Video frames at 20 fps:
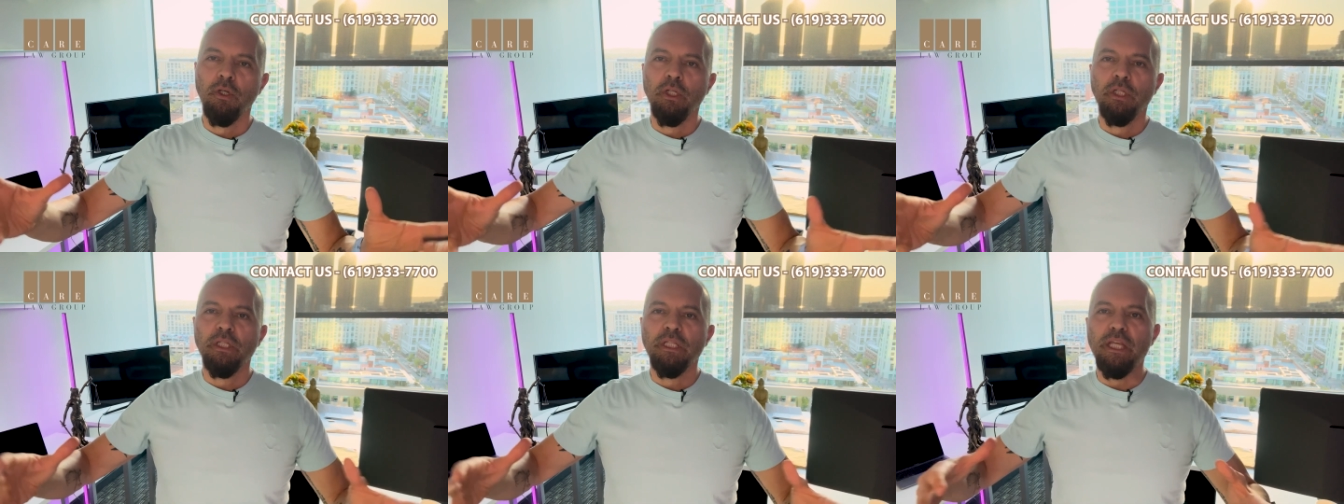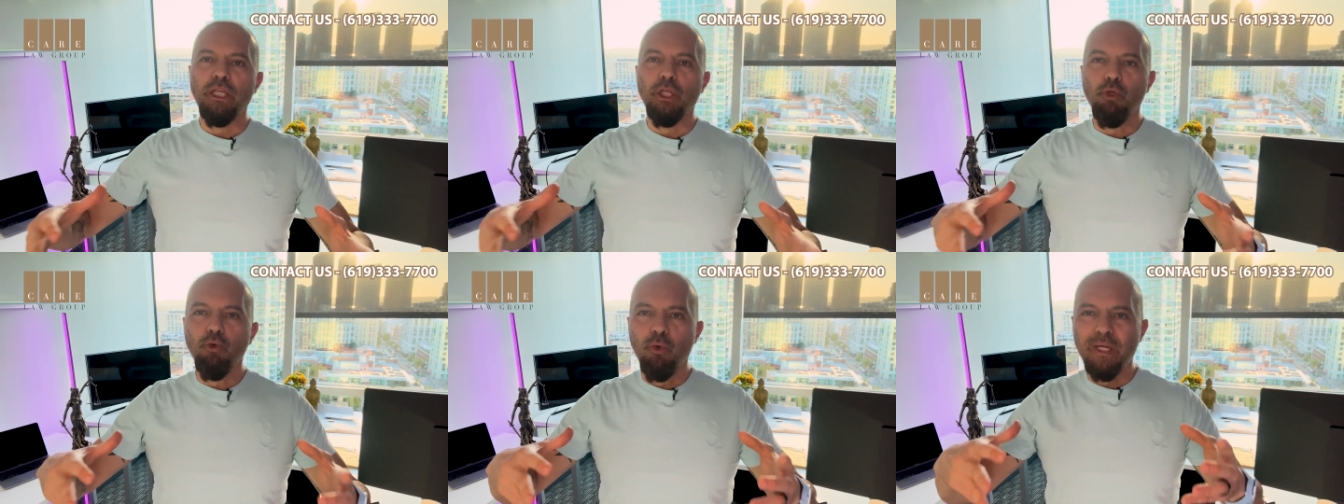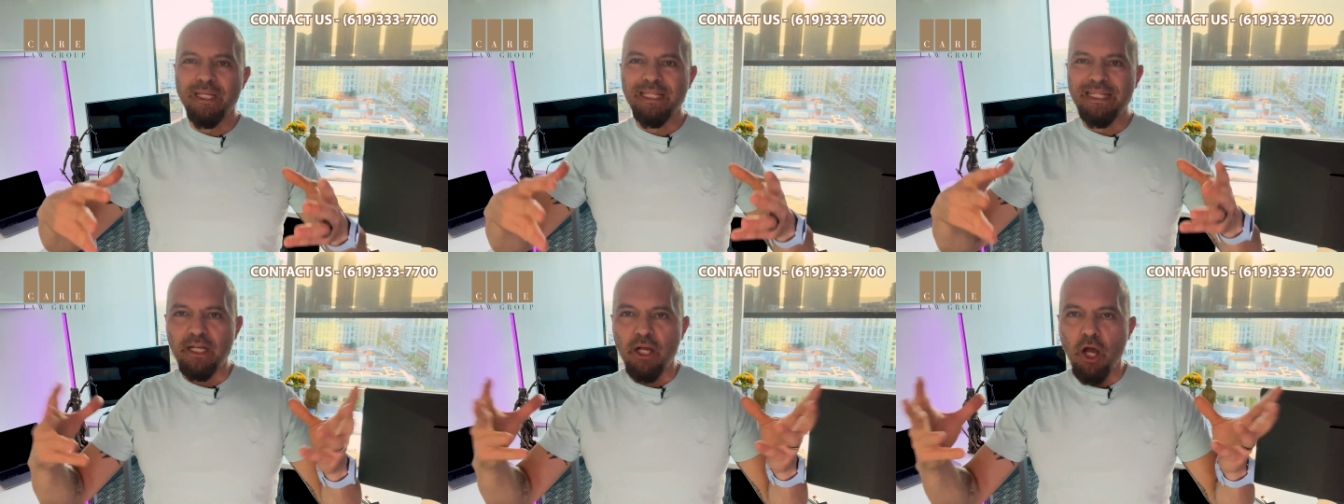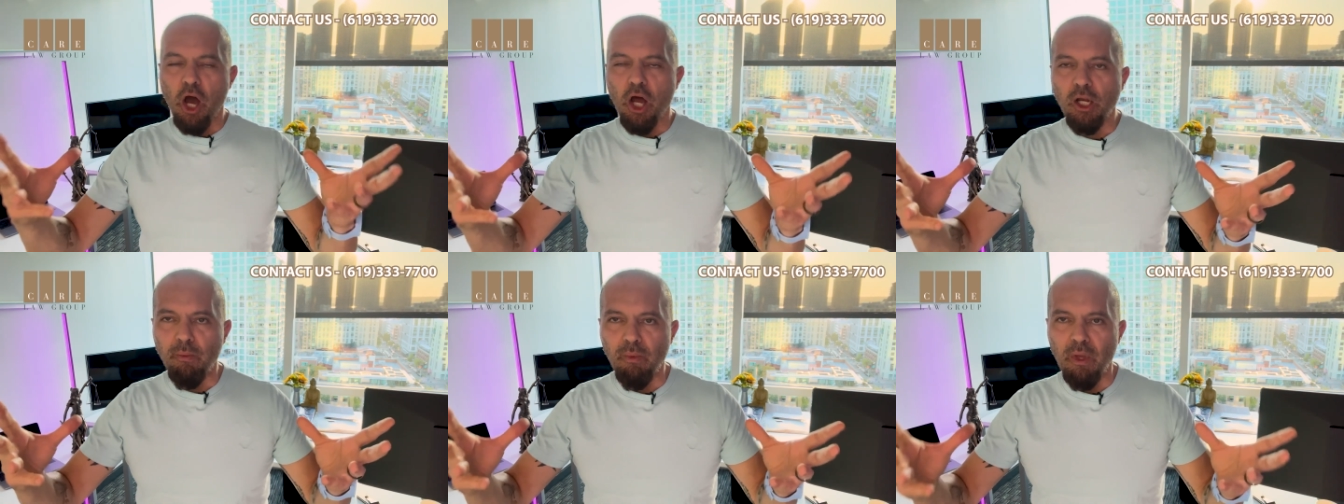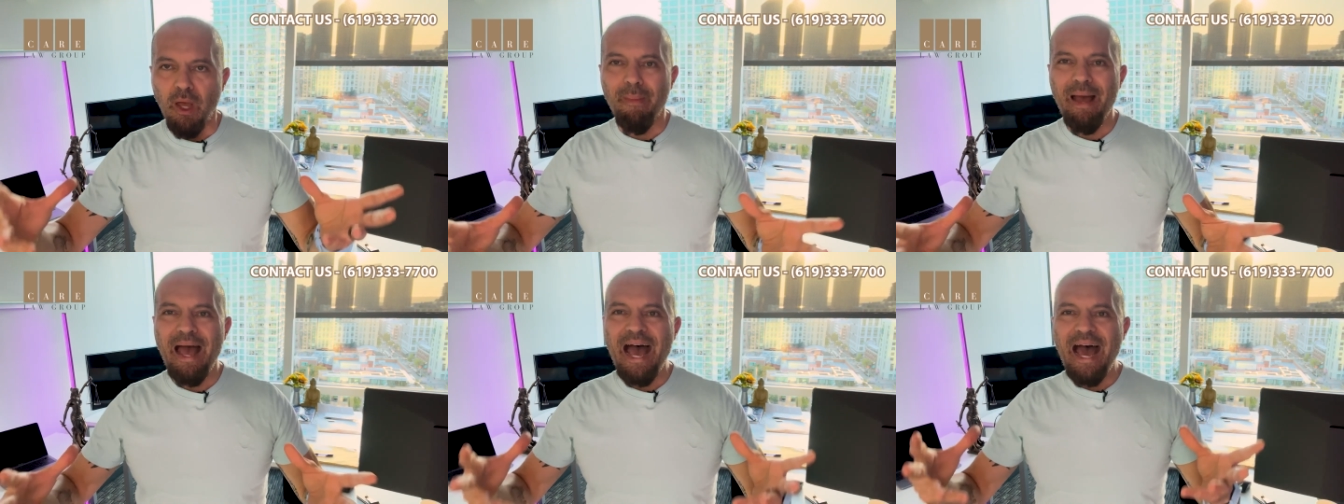the US economy.
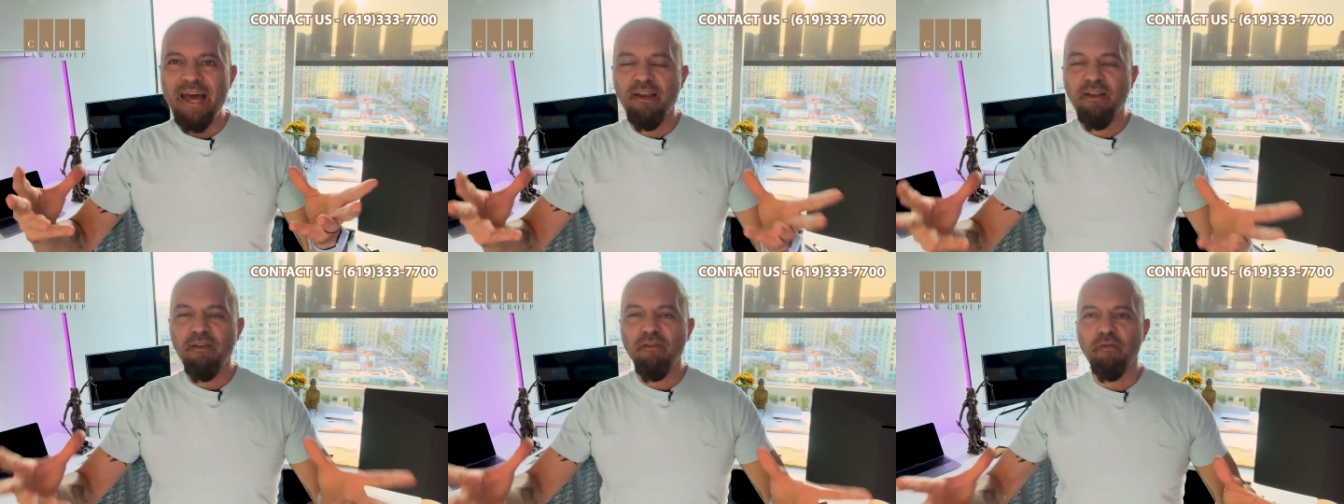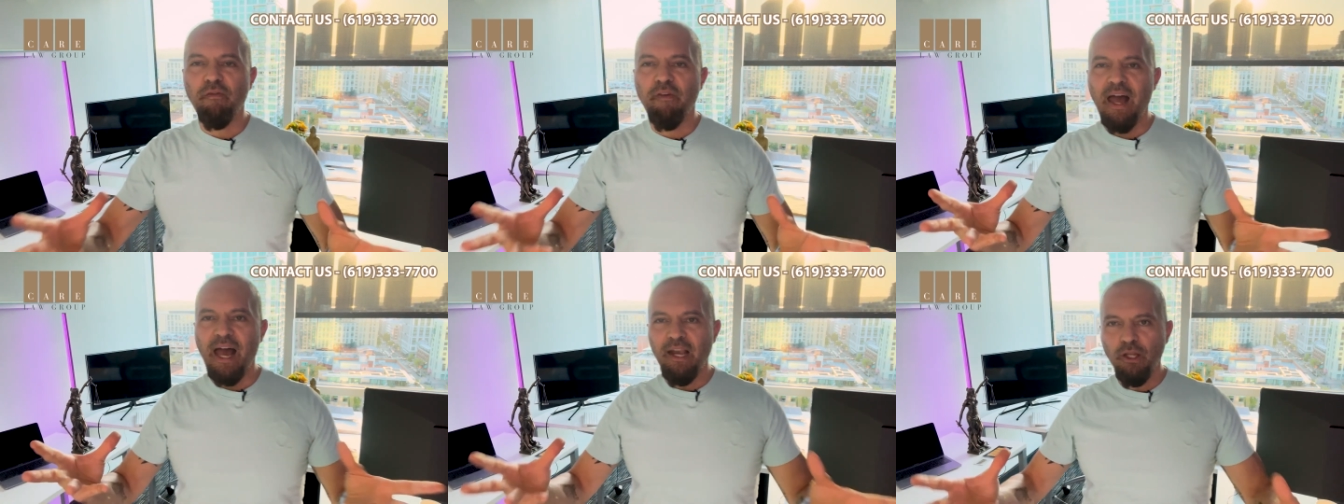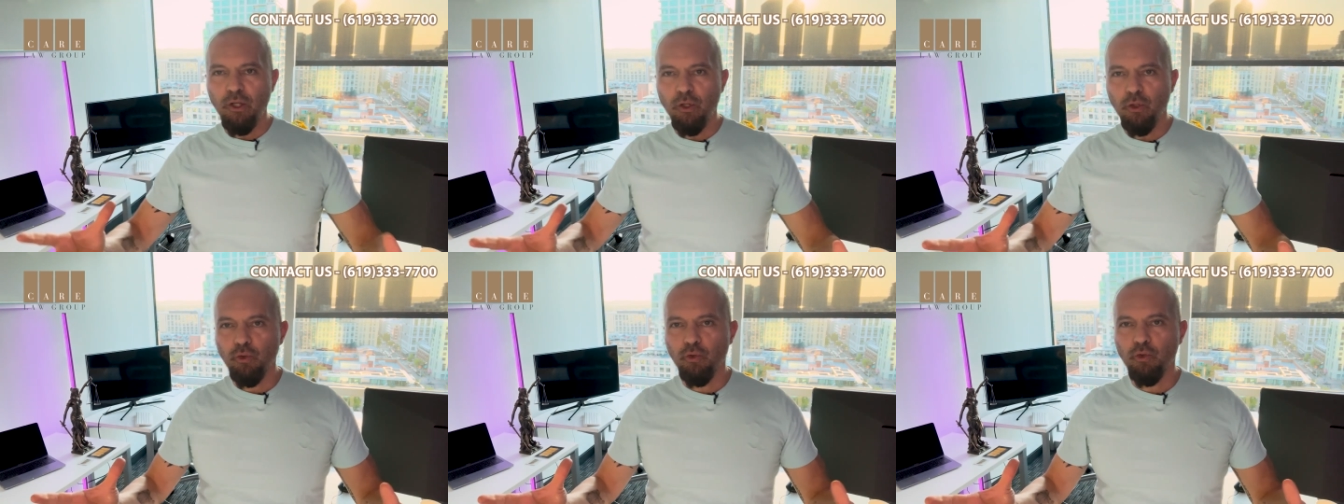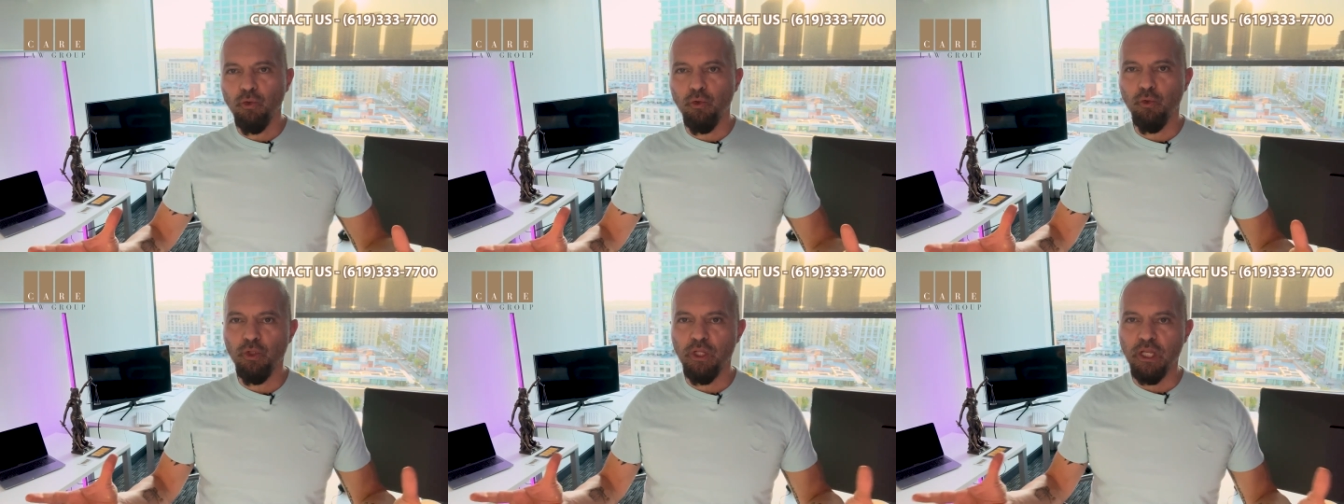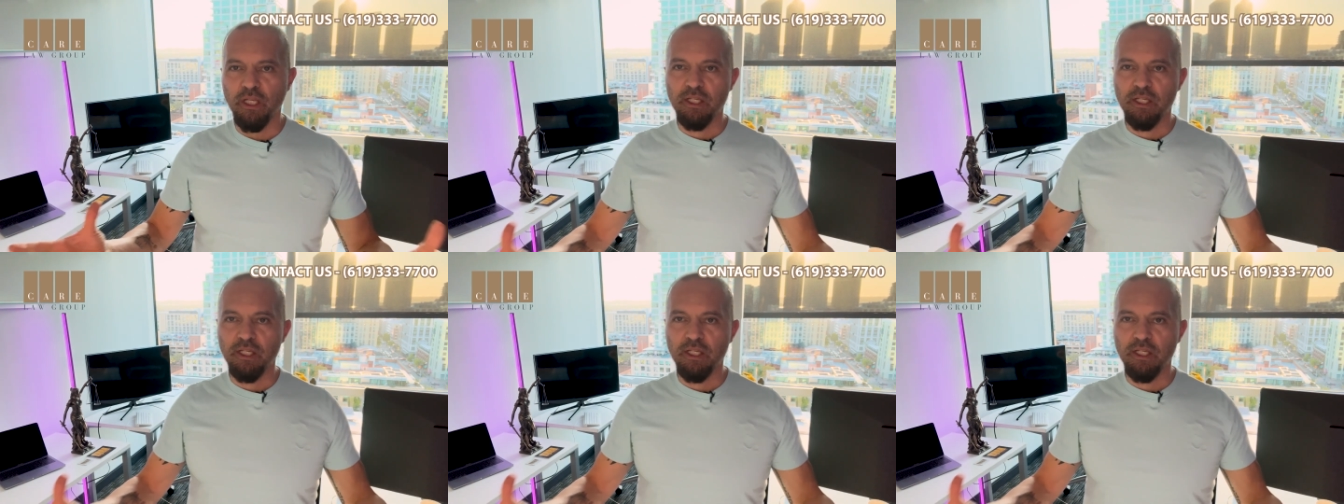I'm adding value to this